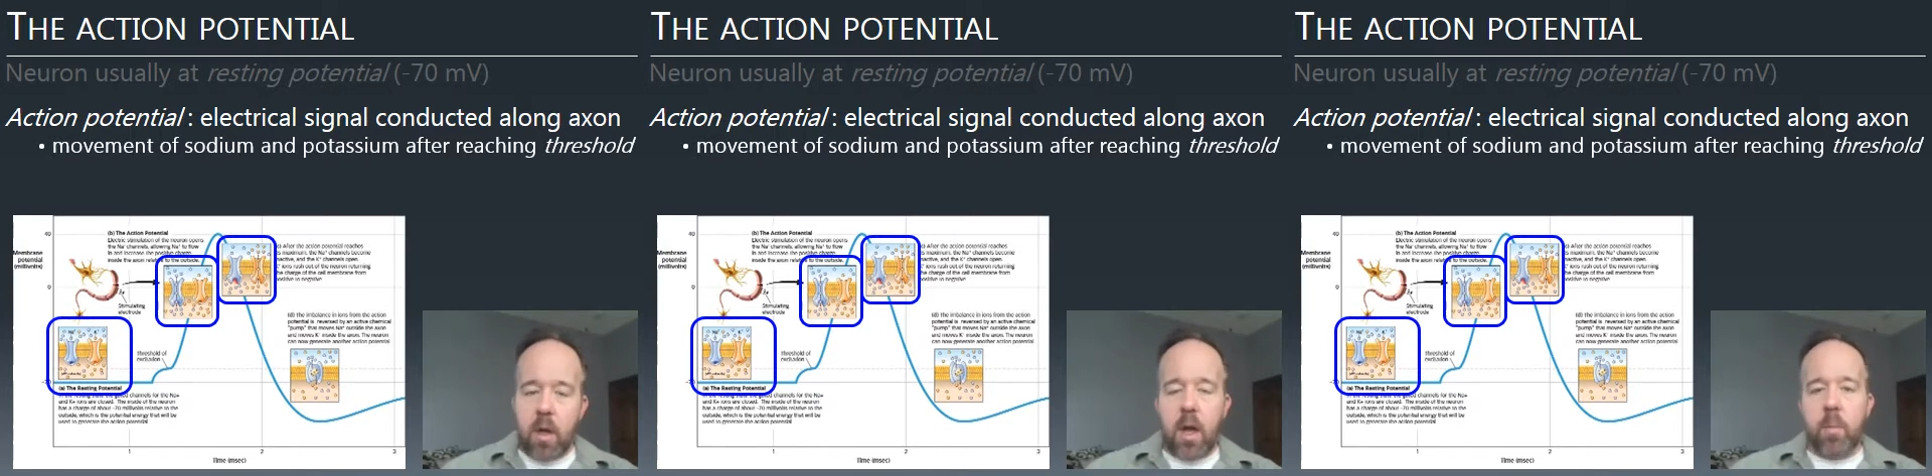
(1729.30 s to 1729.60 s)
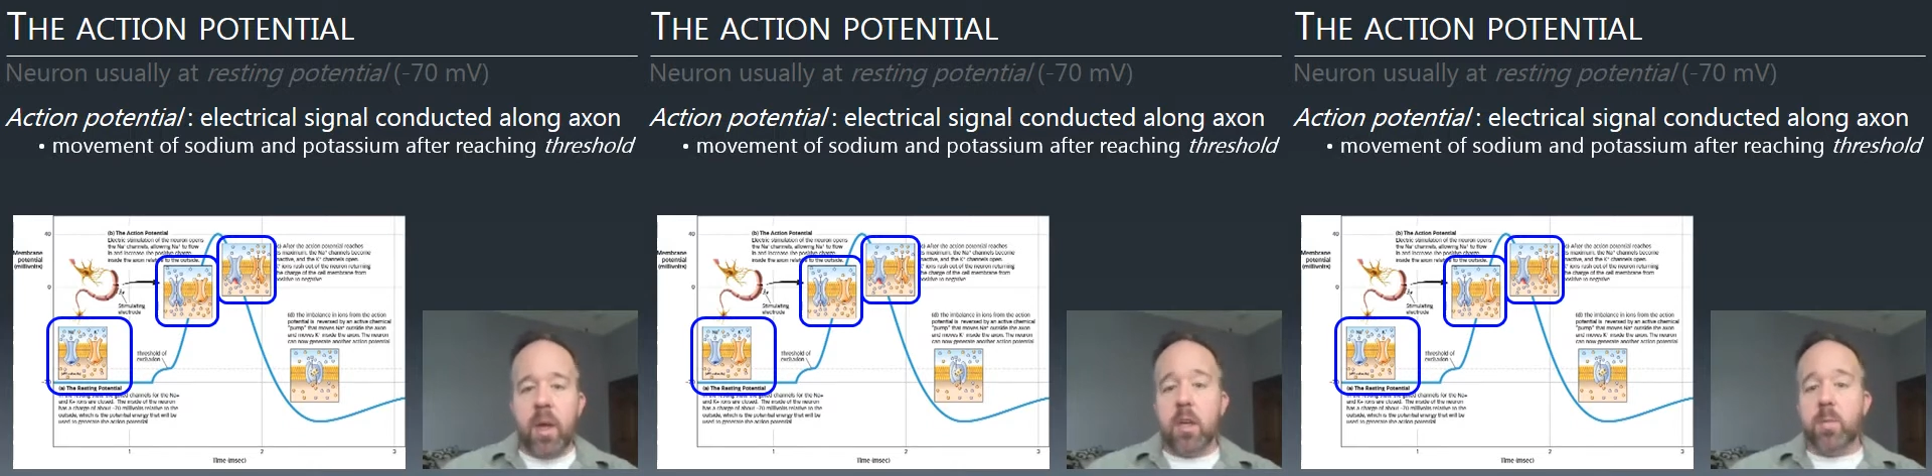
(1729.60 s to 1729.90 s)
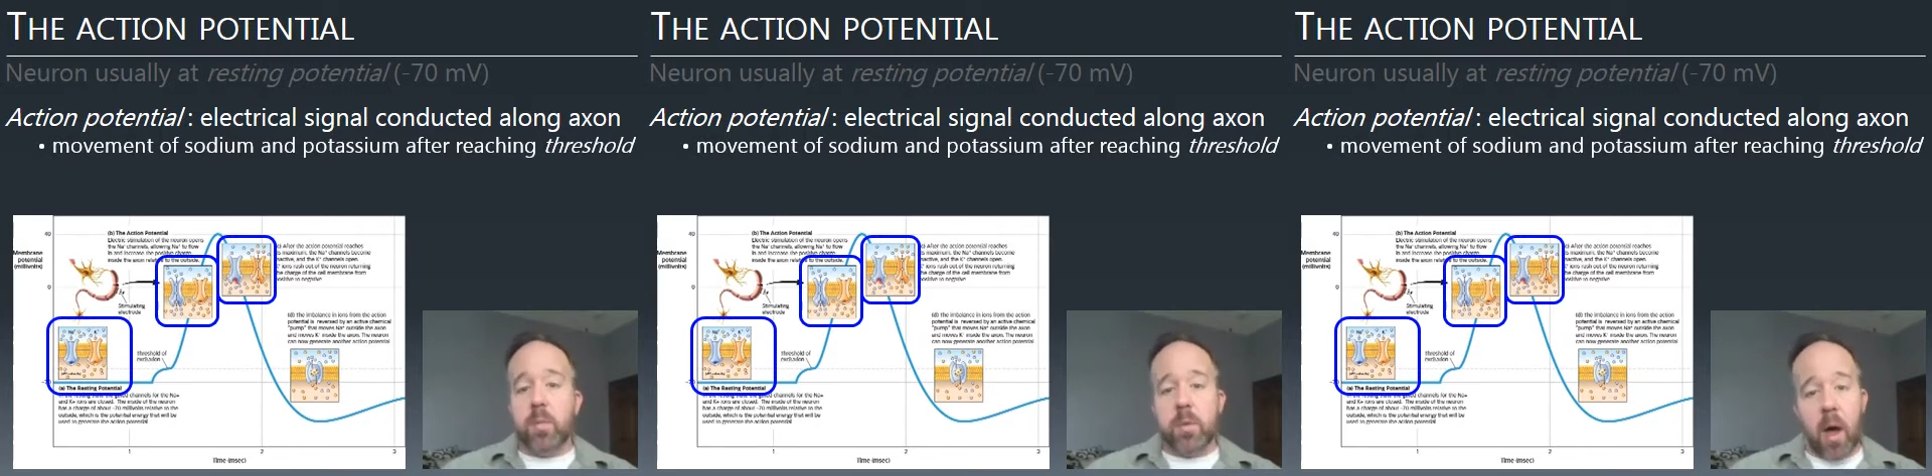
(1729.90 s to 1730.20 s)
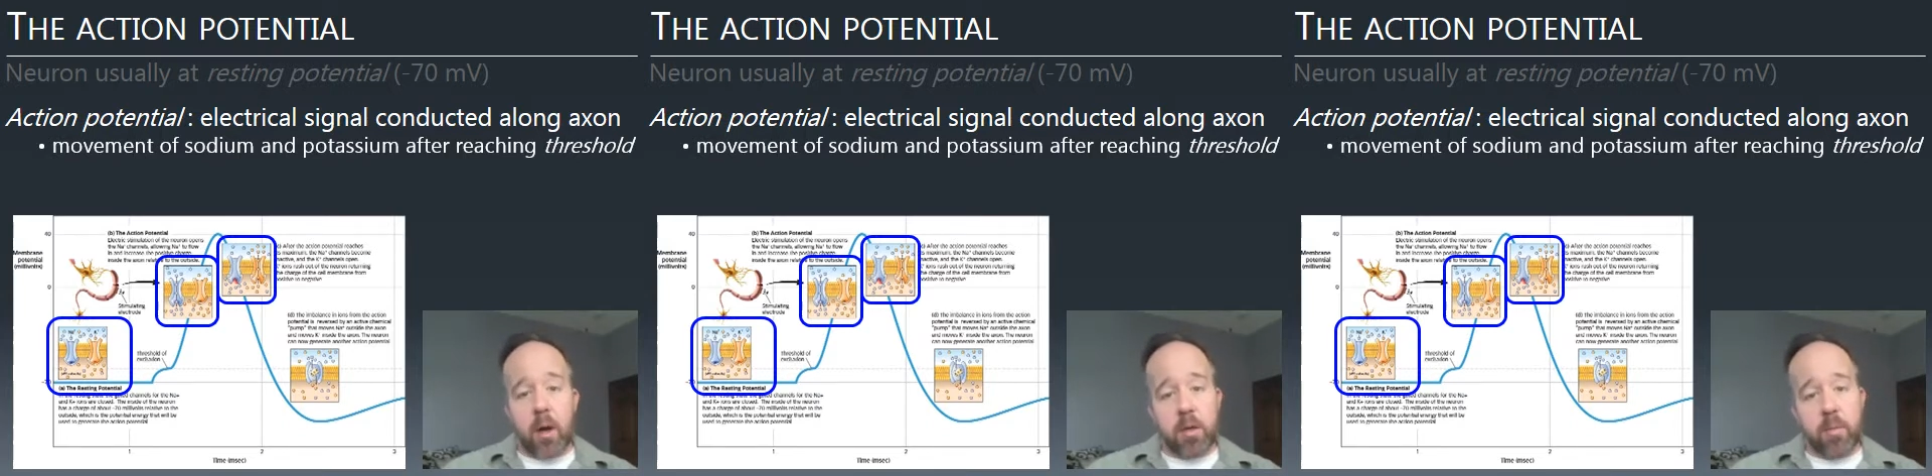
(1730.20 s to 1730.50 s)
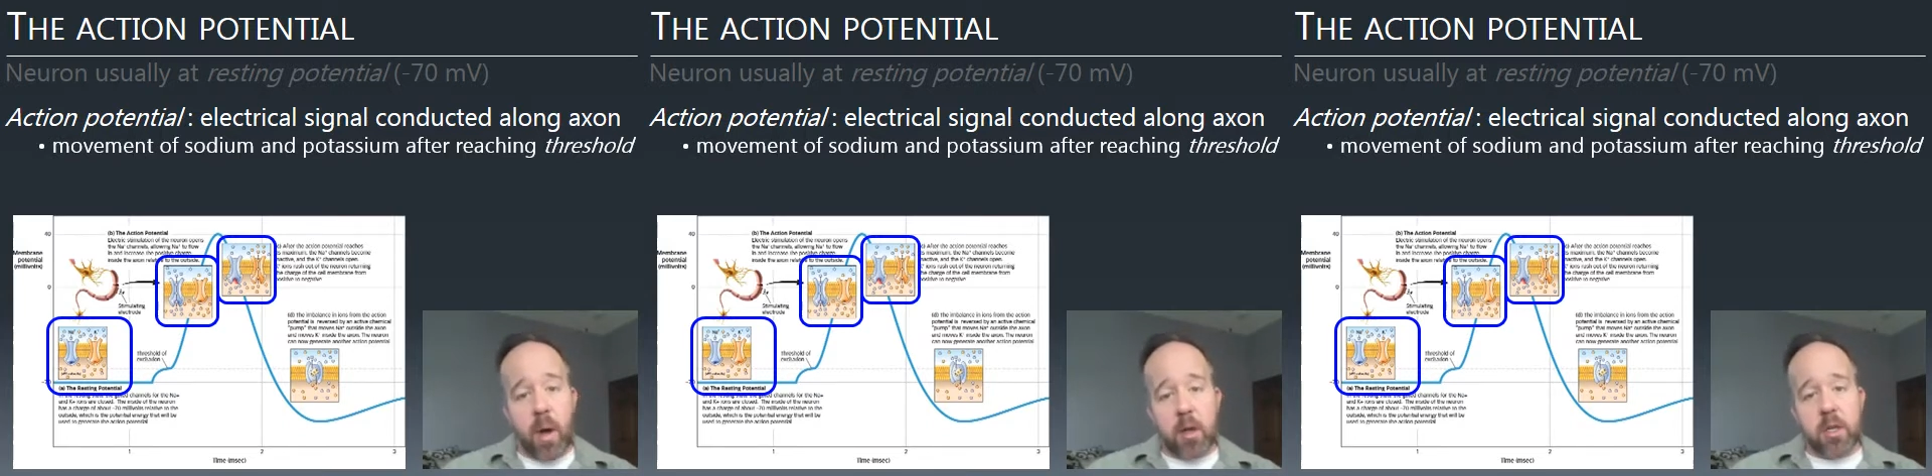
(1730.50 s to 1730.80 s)
because
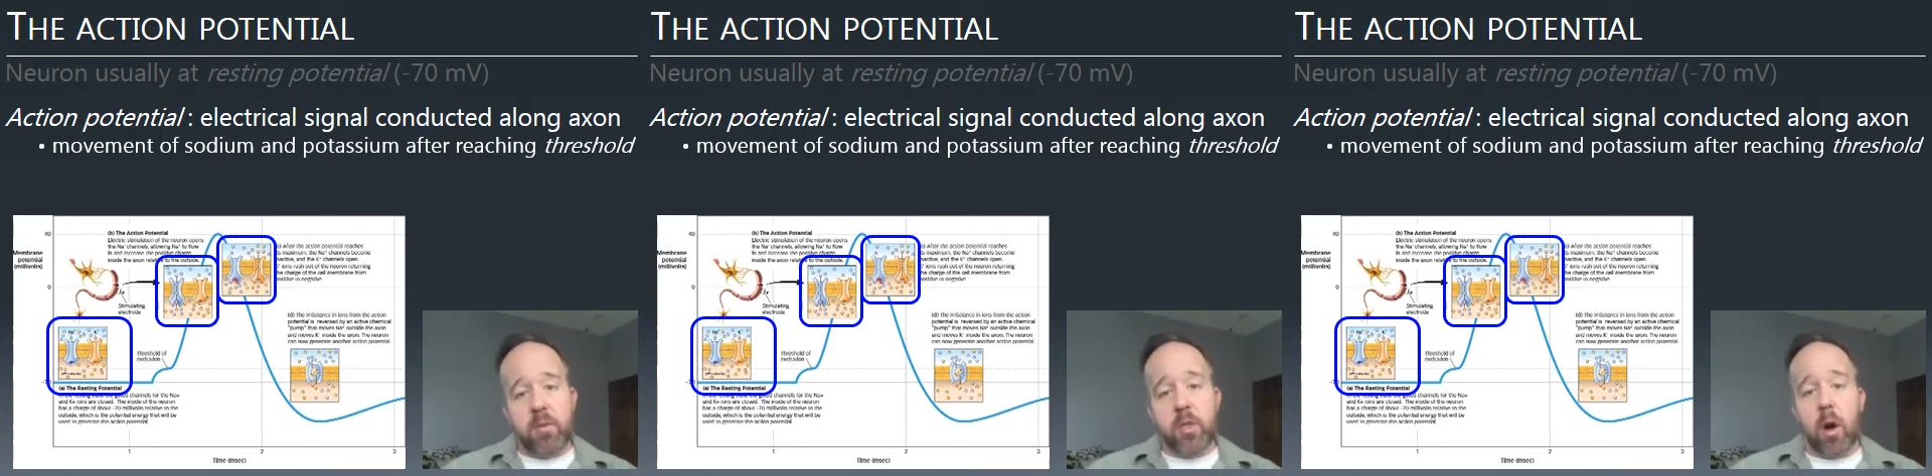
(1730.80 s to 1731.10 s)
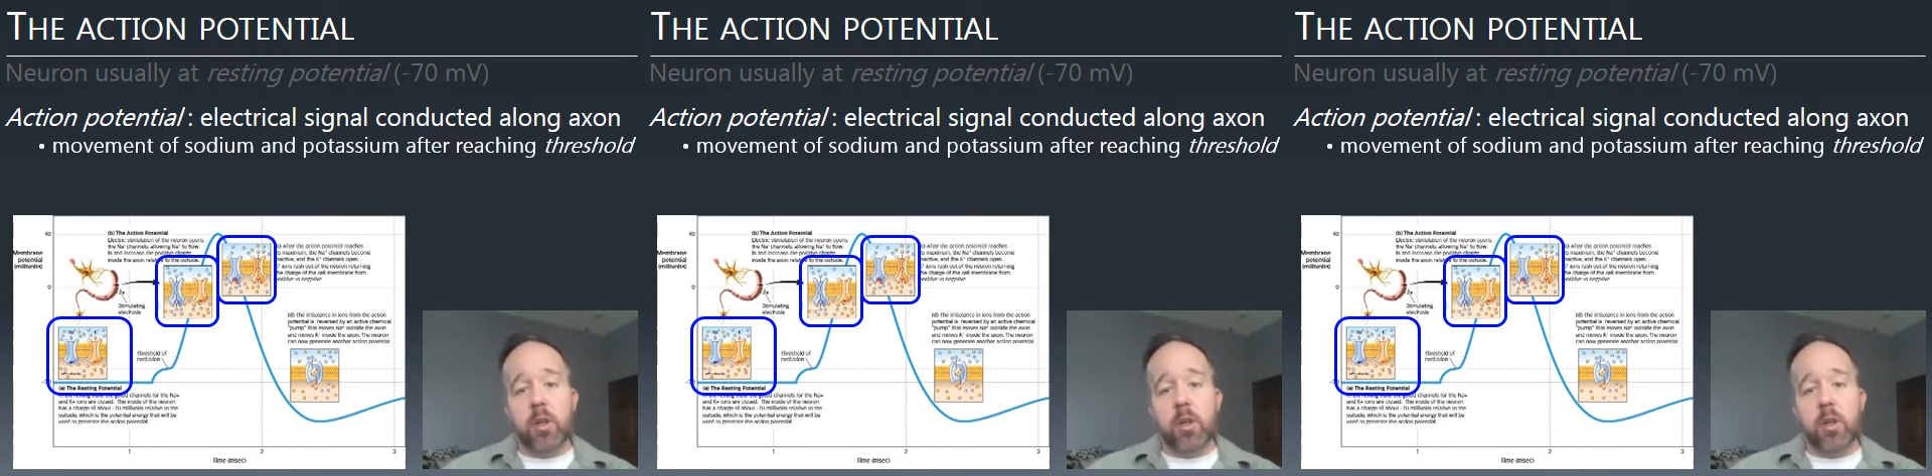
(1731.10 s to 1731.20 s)
positive charge